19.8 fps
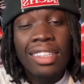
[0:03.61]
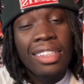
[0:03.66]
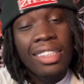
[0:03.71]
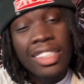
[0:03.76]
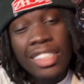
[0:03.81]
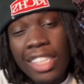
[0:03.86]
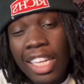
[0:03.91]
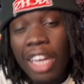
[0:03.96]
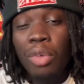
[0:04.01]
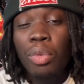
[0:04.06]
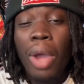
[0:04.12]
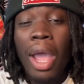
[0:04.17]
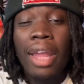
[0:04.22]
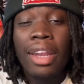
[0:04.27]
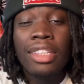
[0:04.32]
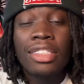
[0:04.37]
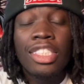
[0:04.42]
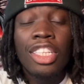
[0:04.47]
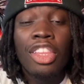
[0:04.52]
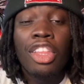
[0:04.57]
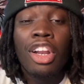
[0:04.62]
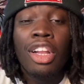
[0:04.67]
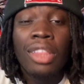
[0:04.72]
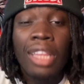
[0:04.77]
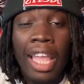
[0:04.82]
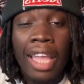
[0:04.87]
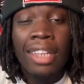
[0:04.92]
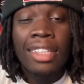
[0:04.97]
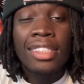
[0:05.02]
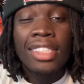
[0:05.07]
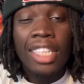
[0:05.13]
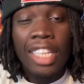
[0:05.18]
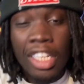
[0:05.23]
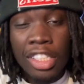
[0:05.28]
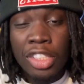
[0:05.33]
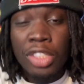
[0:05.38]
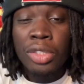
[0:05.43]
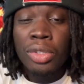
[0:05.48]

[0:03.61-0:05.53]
Let's get right into their latest issue.